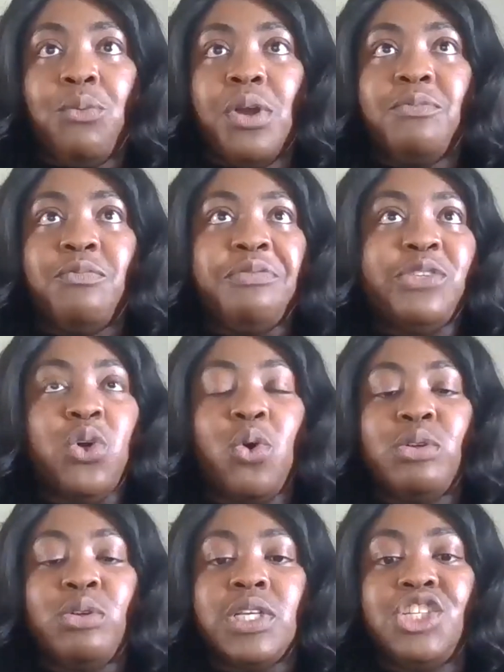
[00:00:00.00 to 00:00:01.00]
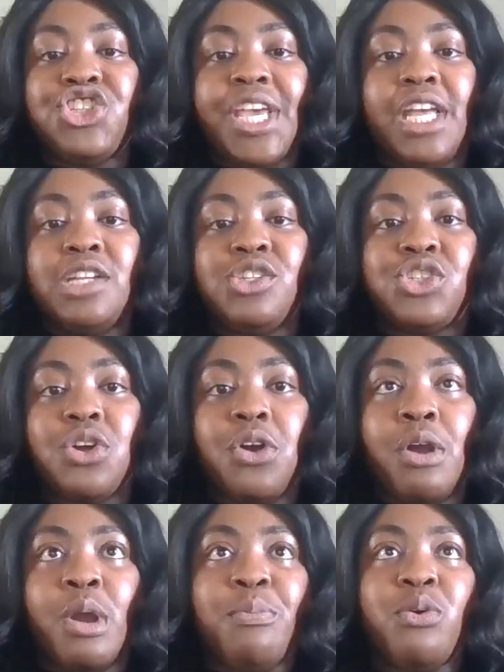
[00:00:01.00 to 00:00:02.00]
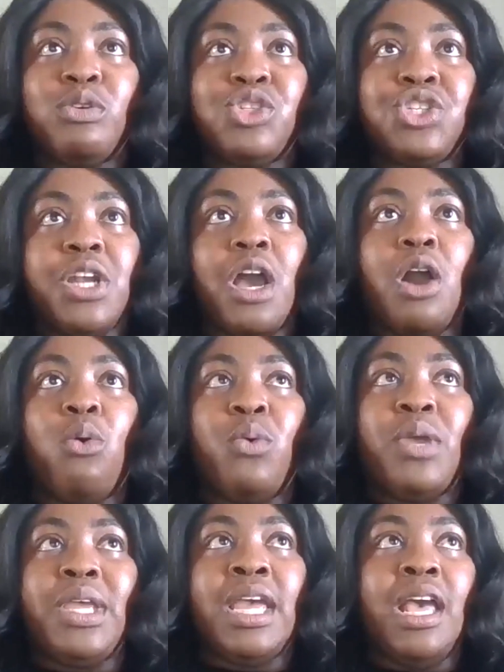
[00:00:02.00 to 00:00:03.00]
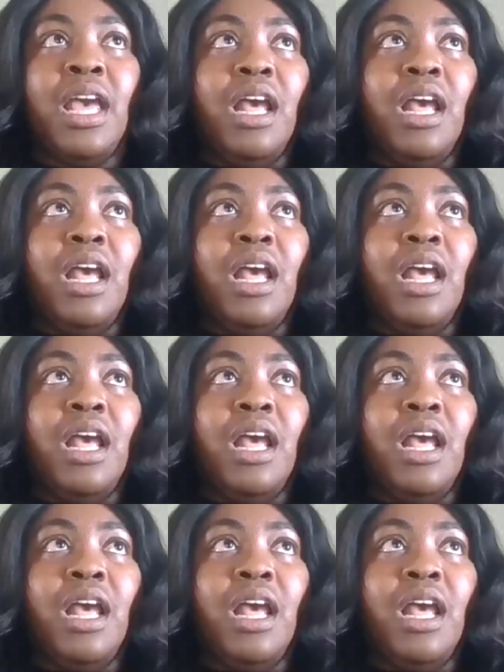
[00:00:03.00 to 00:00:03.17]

we've totally changed our approach in how we